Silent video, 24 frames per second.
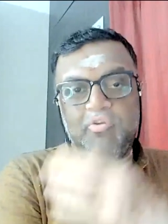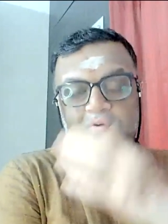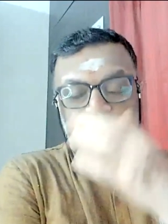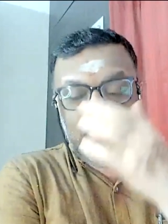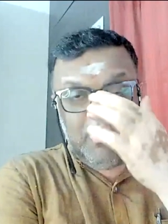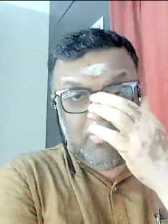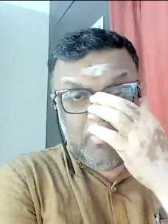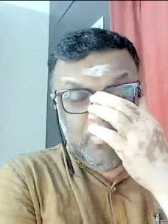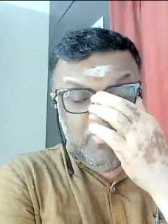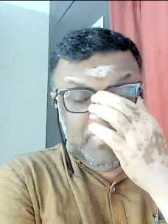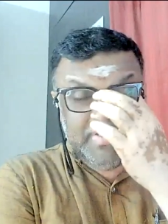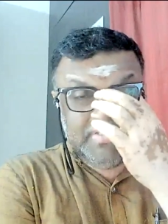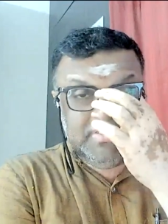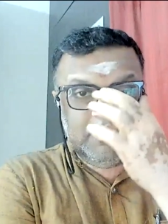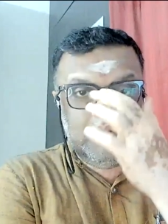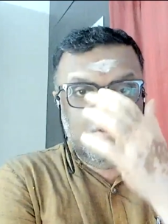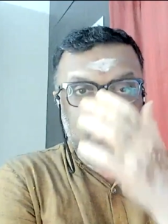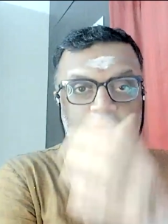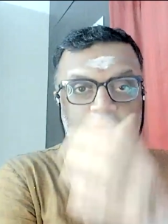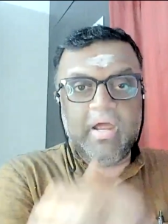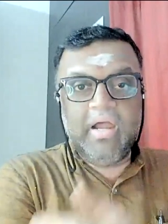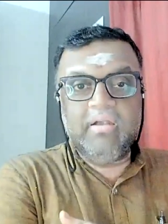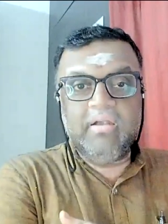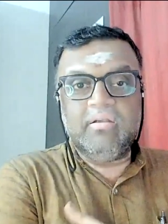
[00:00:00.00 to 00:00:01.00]
you can always
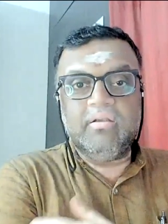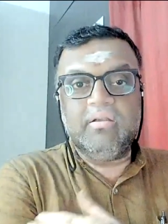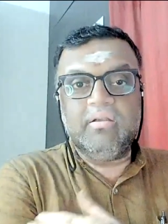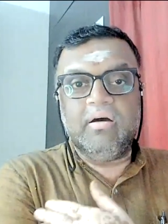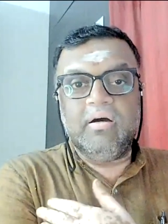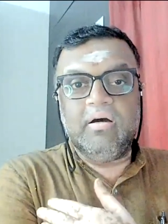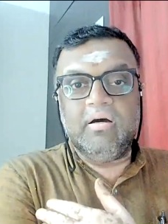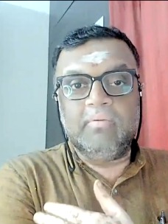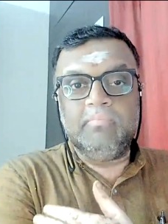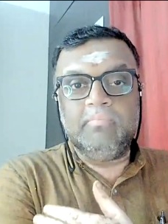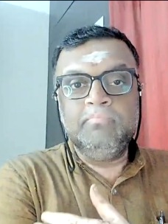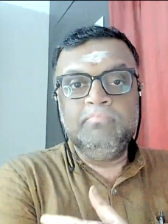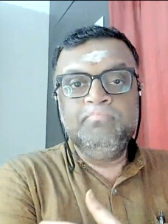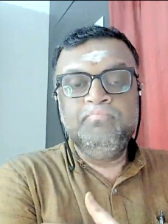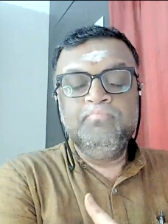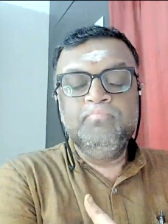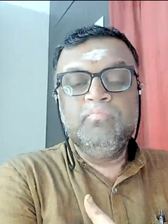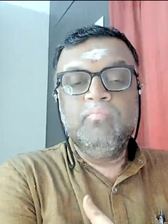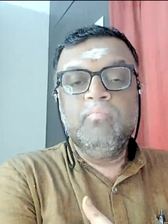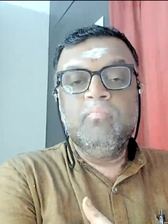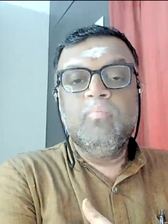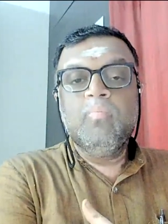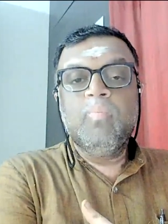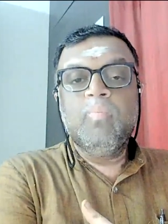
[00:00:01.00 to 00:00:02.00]
look at the
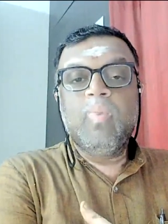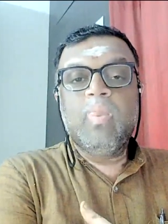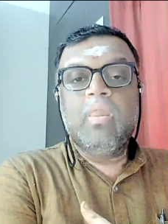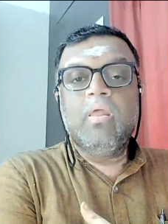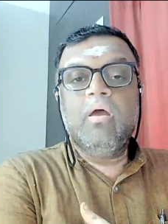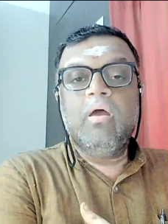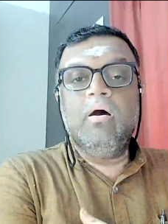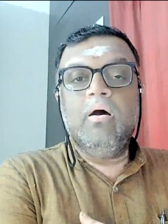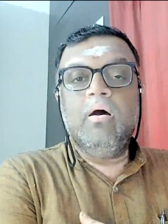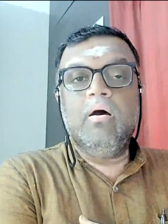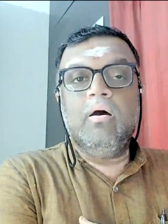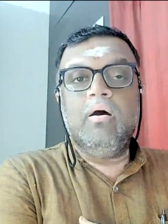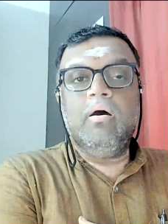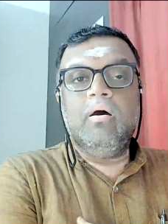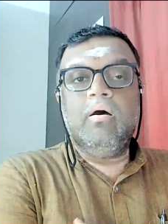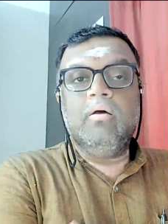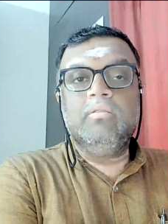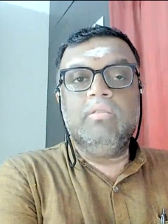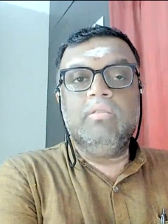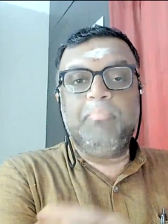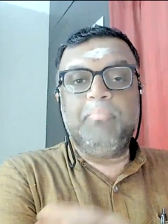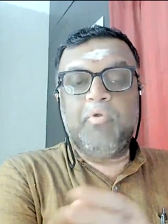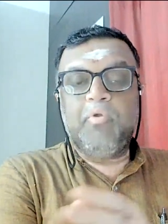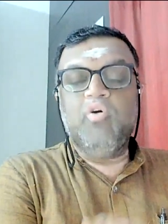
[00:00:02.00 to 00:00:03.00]

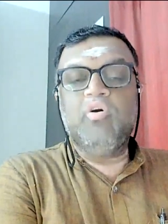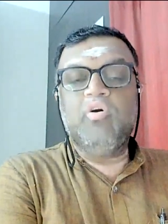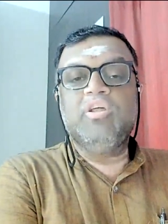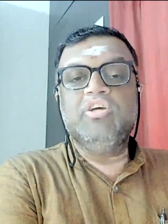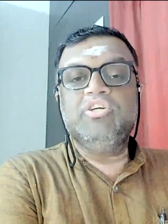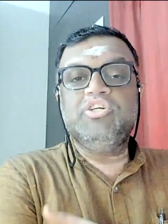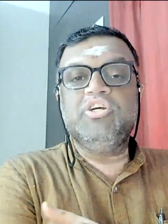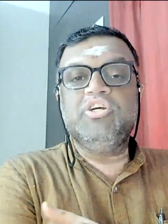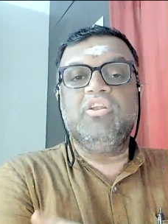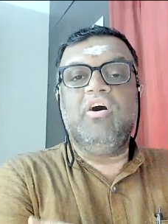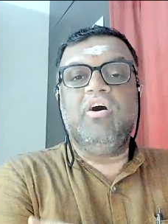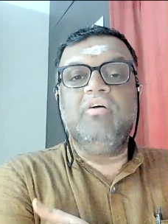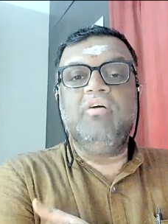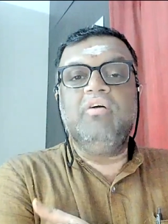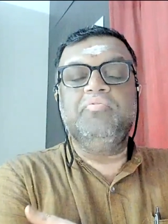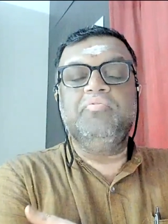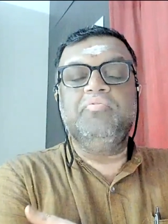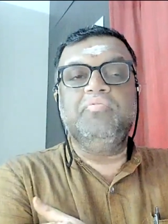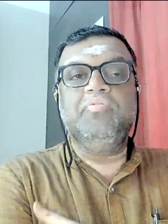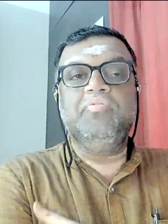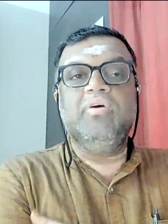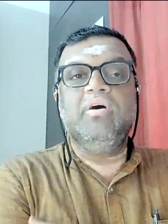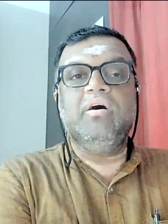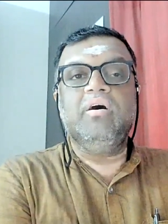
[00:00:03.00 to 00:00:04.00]
progression of
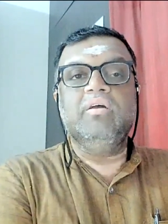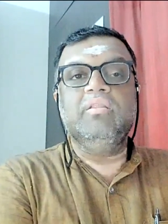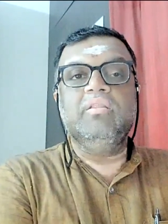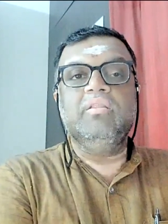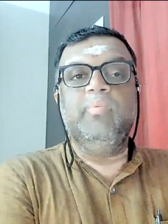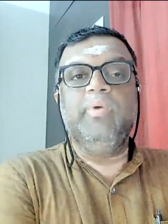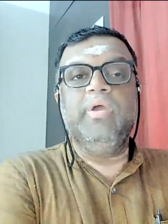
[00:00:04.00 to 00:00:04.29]
the